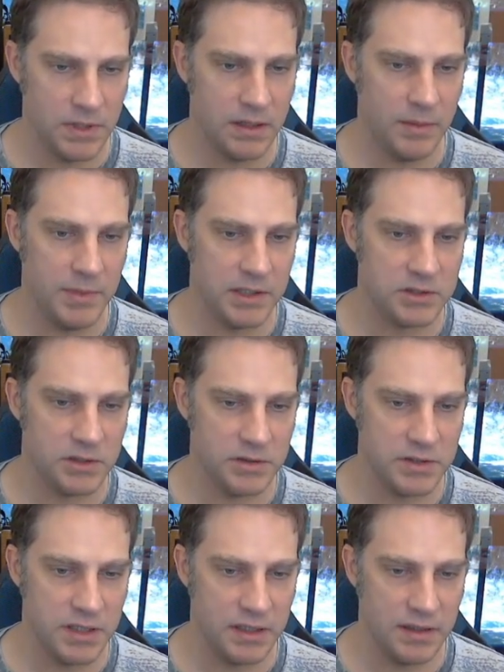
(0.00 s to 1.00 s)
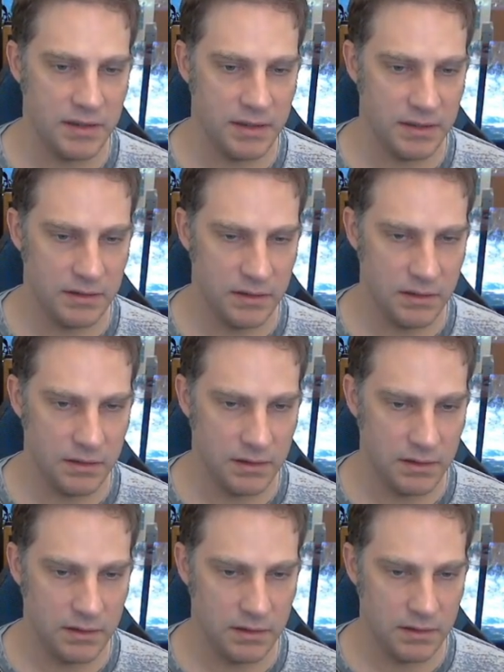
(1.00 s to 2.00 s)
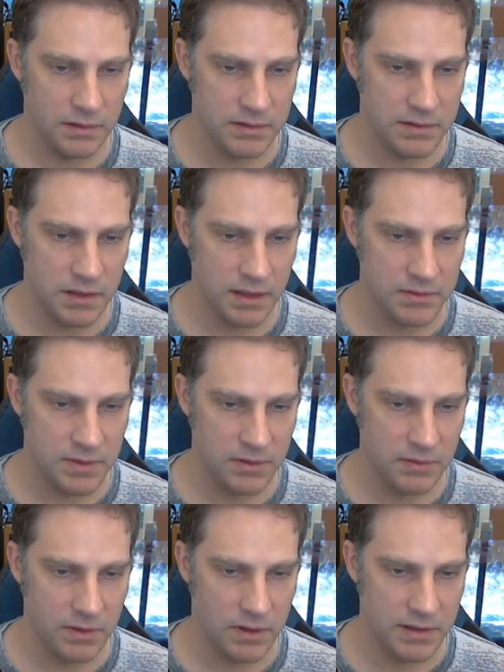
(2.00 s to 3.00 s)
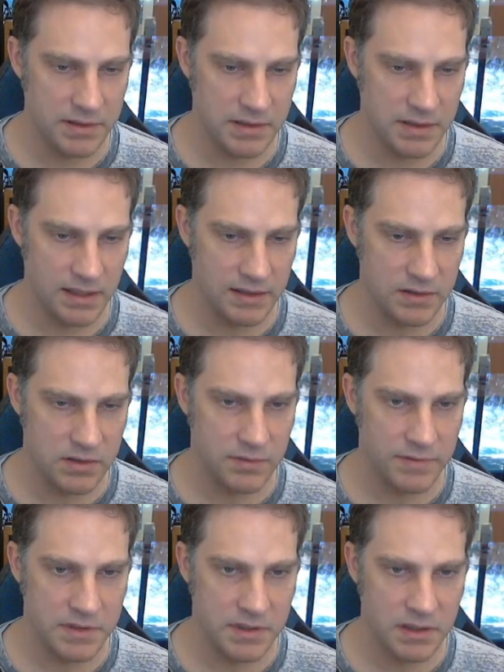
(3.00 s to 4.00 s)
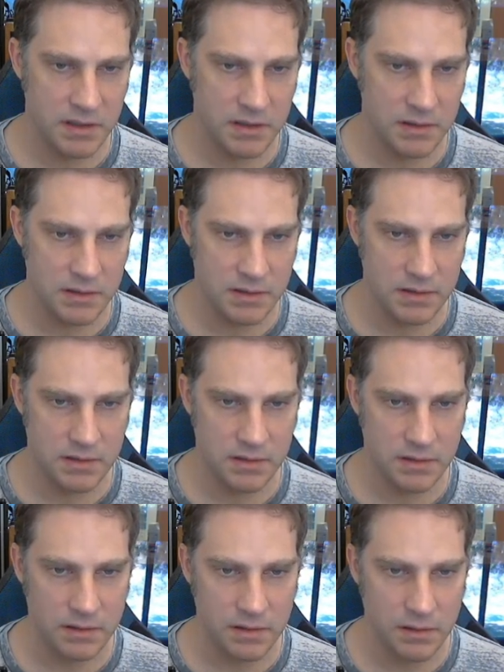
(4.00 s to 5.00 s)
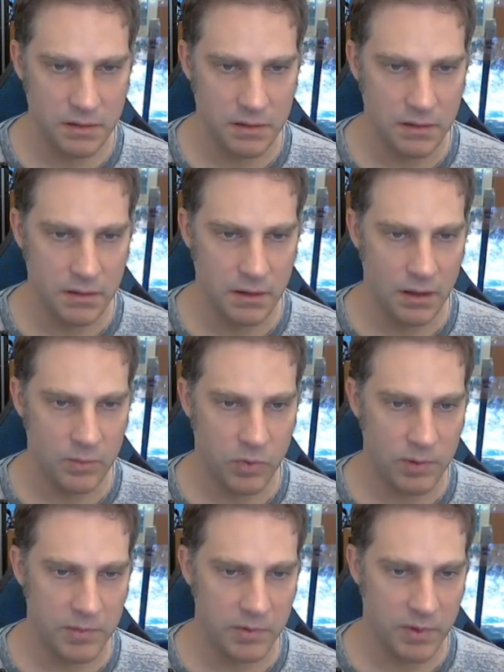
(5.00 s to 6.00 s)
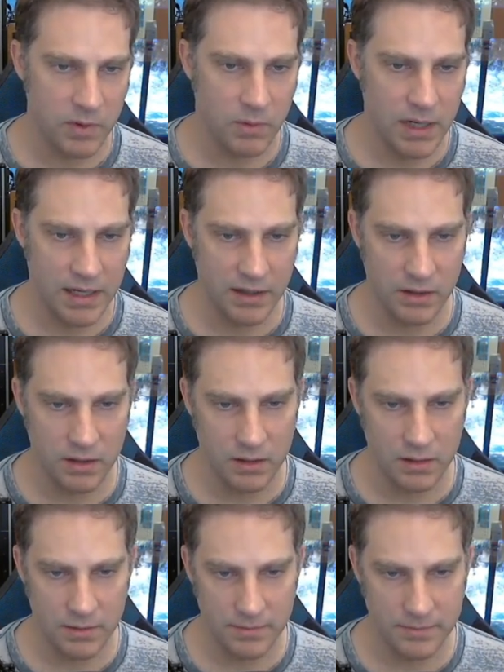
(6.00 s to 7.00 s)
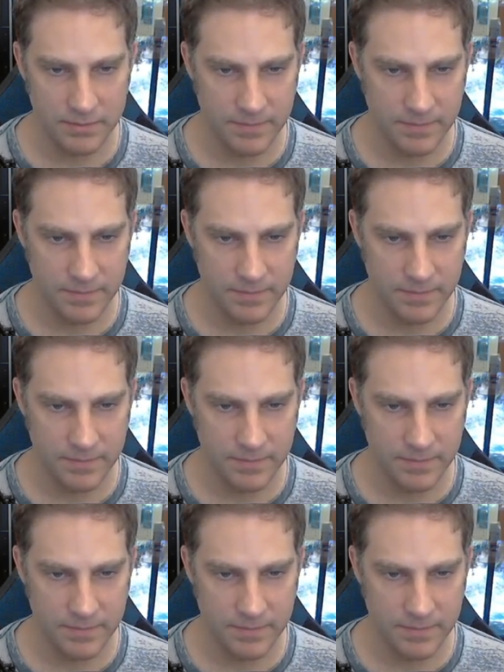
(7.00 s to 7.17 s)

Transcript: not sure there's anything on. So I guess we do on-site services, appointment required.